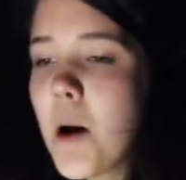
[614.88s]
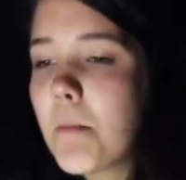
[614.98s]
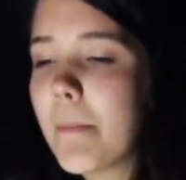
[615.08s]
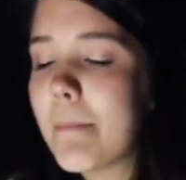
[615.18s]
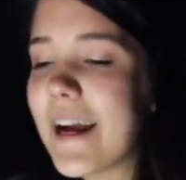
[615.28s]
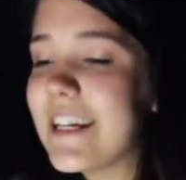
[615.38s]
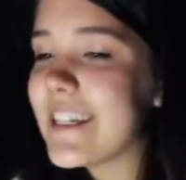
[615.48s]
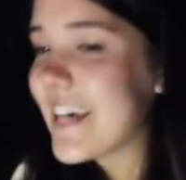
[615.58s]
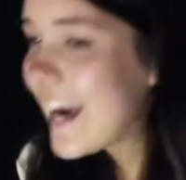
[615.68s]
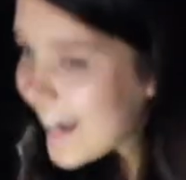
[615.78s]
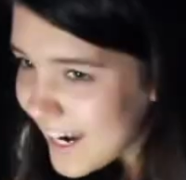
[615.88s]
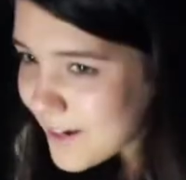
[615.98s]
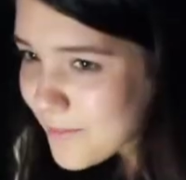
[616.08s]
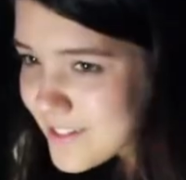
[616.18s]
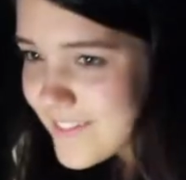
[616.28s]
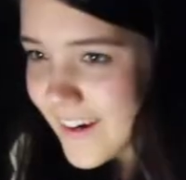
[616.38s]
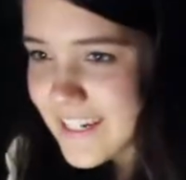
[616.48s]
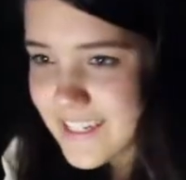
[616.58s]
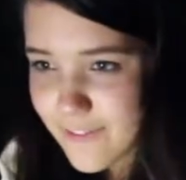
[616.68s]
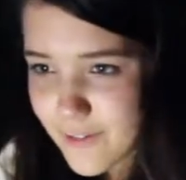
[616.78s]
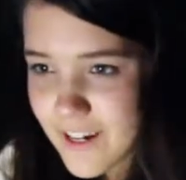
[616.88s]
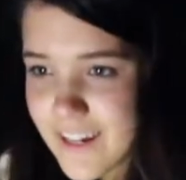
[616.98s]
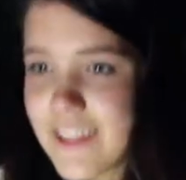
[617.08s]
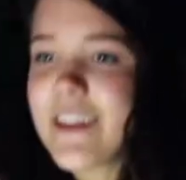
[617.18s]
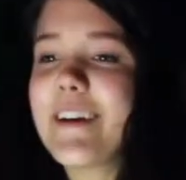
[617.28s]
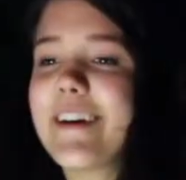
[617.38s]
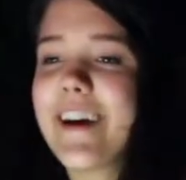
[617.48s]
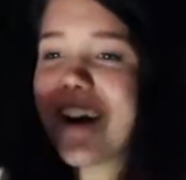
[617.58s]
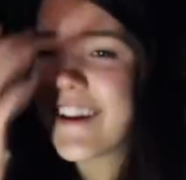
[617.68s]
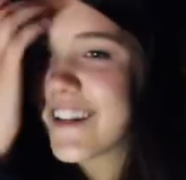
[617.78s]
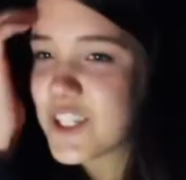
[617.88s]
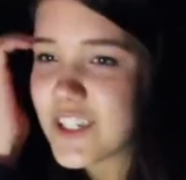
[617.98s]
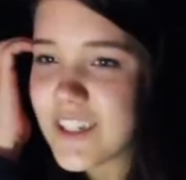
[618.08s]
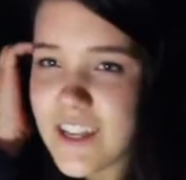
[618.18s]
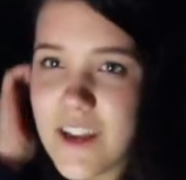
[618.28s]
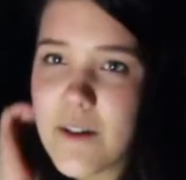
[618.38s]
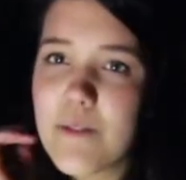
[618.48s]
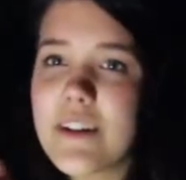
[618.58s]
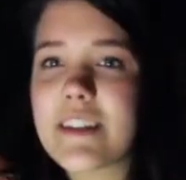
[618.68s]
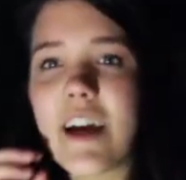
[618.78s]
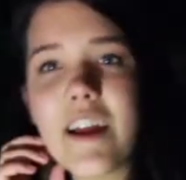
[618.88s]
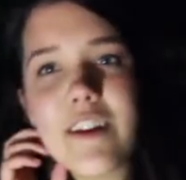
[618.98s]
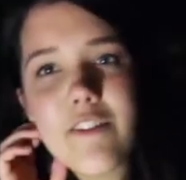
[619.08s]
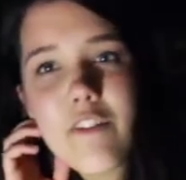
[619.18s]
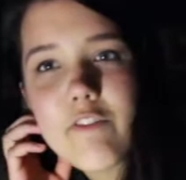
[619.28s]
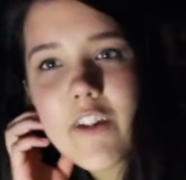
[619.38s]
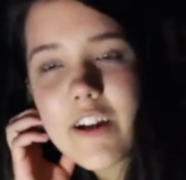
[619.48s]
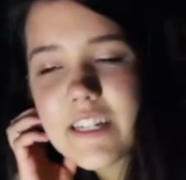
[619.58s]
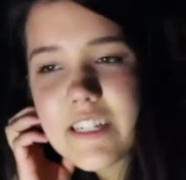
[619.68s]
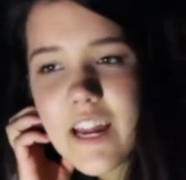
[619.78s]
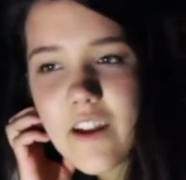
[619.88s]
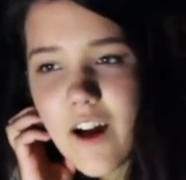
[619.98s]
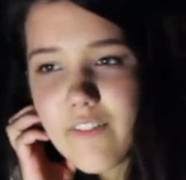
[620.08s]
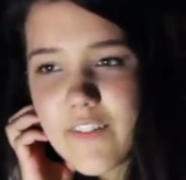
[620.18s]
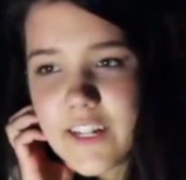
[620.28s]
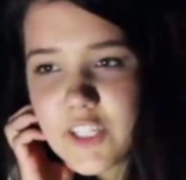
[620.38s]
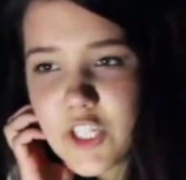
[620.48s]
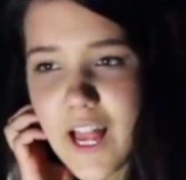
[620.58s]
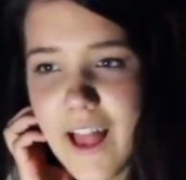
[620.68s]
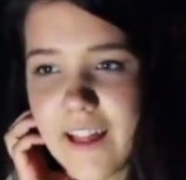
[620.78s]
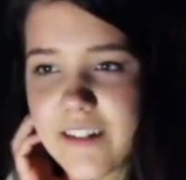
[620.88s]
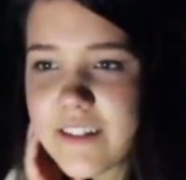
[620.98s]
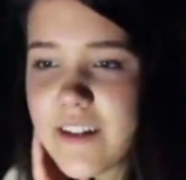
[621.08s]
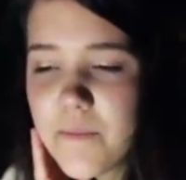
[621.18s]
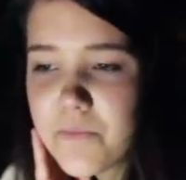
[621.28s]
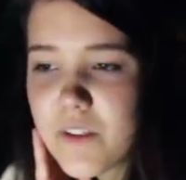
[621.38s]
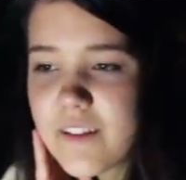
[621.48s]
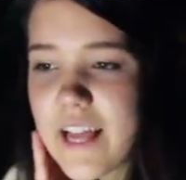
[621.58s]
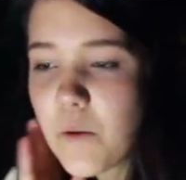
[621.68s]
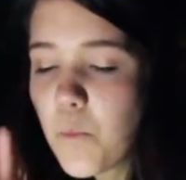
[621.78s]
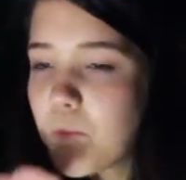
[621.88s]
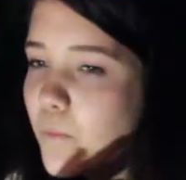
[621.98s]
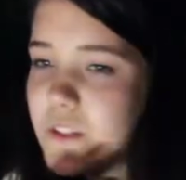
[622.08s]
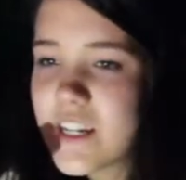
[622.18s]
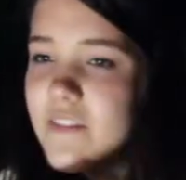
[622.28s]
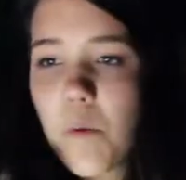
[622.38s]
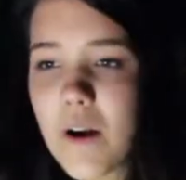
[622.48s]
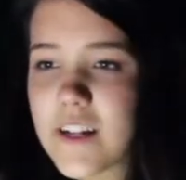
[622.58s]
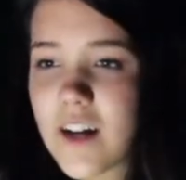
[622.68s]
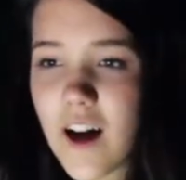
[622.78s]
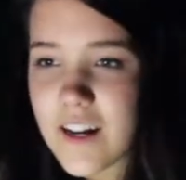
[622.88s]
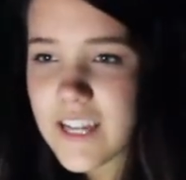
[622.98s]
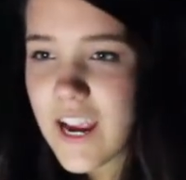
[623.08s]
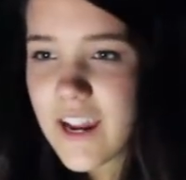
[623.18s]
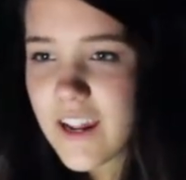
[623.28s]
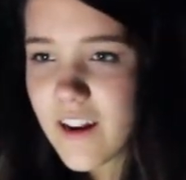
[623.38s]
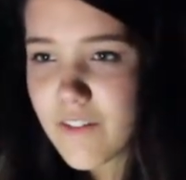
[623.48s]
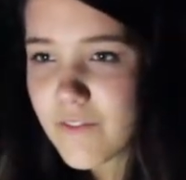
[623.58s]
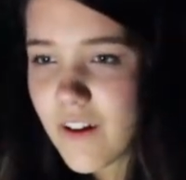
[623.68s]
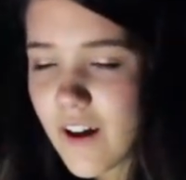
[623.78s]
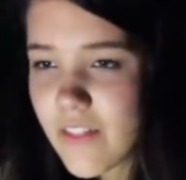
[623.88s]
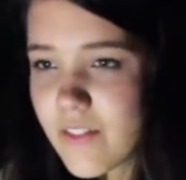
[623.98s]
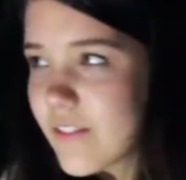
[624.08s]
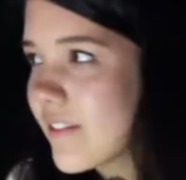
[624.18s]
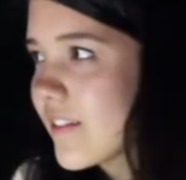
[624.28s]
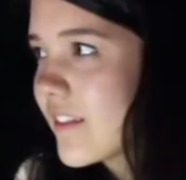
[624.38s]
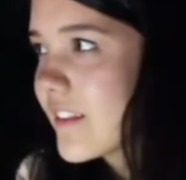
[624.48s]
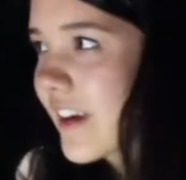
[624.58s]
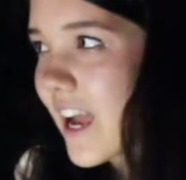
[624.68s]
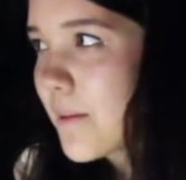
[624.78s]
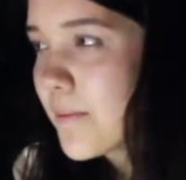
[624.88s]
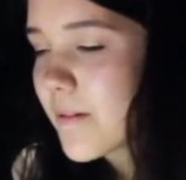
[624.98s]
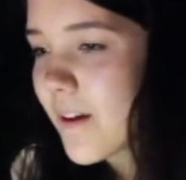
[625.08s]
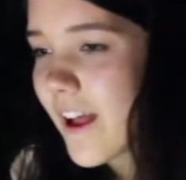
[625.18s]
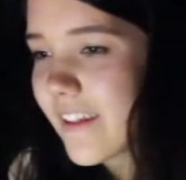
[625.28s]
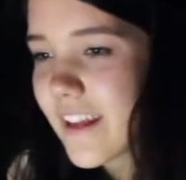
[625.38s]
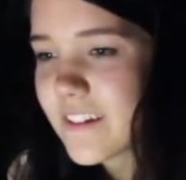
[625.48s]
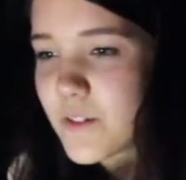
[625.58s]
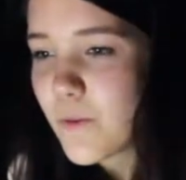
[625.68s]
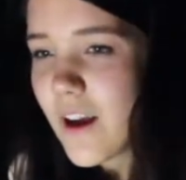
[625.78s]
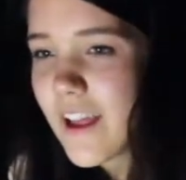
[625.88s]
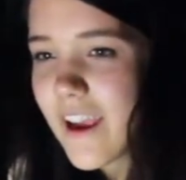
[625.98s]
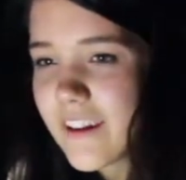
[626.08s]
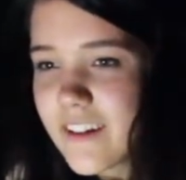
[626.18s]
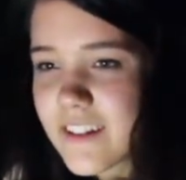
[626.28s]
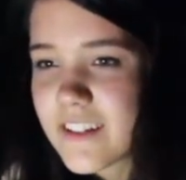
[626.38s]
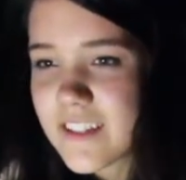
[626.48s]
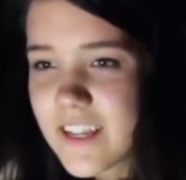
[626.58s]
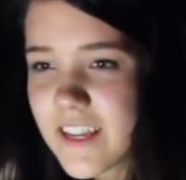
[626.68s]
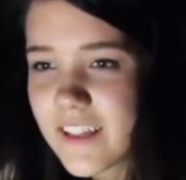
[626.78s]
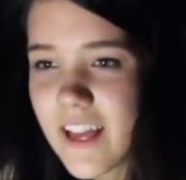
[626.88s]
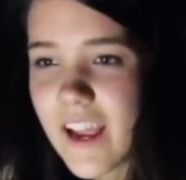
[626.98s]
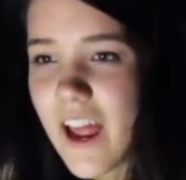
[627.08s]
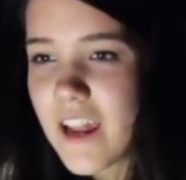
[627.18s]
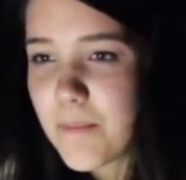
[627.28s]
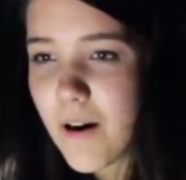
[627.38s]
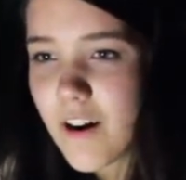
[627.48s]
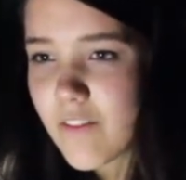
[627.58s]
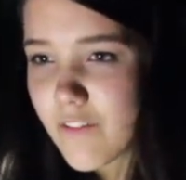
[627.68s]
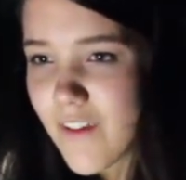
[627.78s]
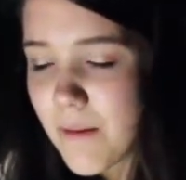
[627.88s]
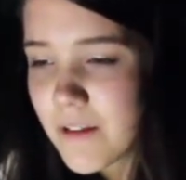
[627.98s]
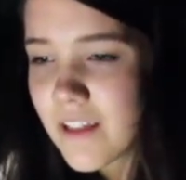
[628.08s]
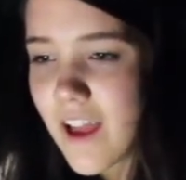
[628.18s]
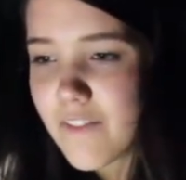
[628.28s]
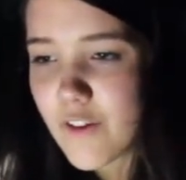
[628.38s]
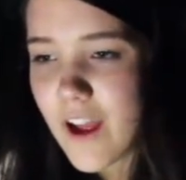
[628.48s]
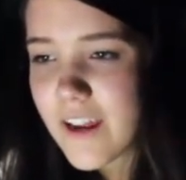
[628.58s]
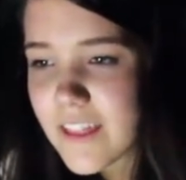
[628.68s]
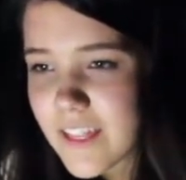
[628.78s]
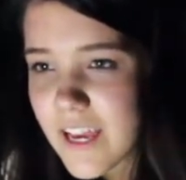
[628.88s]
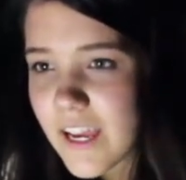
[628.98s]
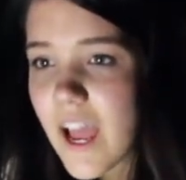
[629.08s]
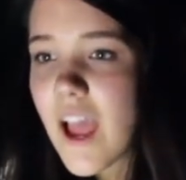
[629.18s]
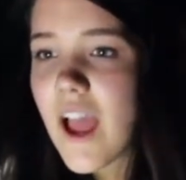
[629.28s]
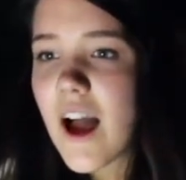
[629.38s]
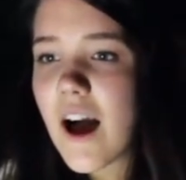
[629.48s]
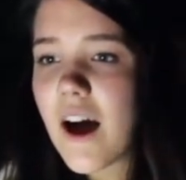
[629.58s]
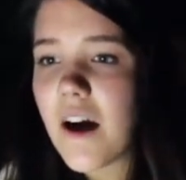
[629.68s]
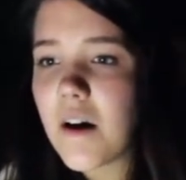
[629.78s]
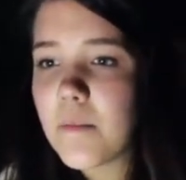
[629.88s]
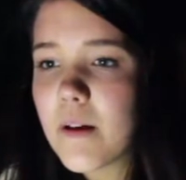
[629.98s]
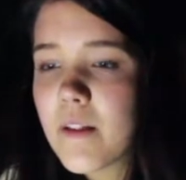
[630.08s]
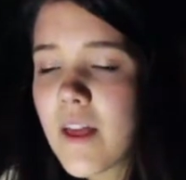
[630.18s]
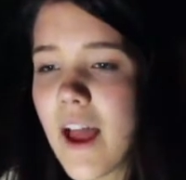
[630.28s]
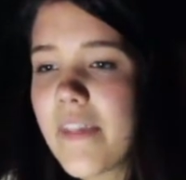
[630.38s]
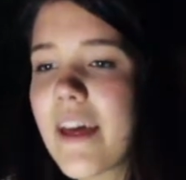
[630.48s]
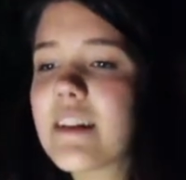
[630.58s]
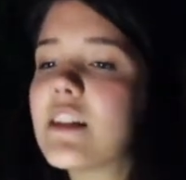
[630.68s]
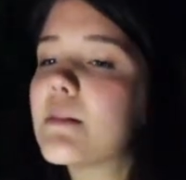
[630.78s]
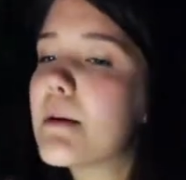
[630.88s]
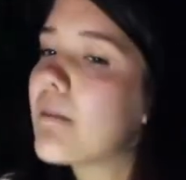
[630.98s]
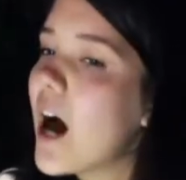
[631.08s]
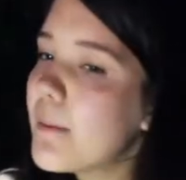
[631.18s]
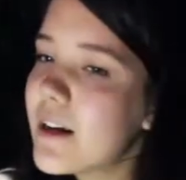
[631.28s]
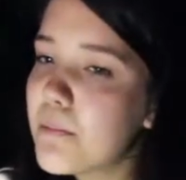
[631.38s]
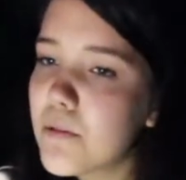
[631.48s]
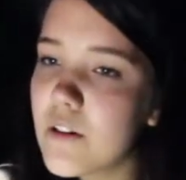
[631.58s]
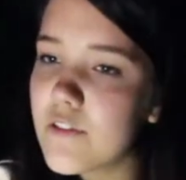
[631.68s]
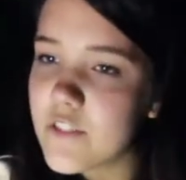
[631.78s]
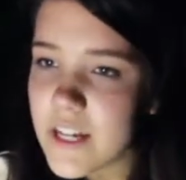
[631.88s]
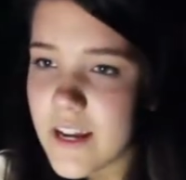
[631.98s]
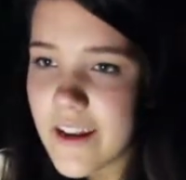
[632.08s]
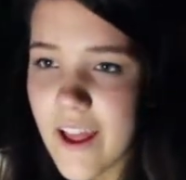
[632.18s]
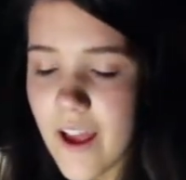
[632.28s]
But my dad was very different. He initially was kind of very standoffish and like didn't even want to talk to Aiden on Skype, and like didn't want Aiden to see like any part of our family life or anything. And like since my mom had approved it,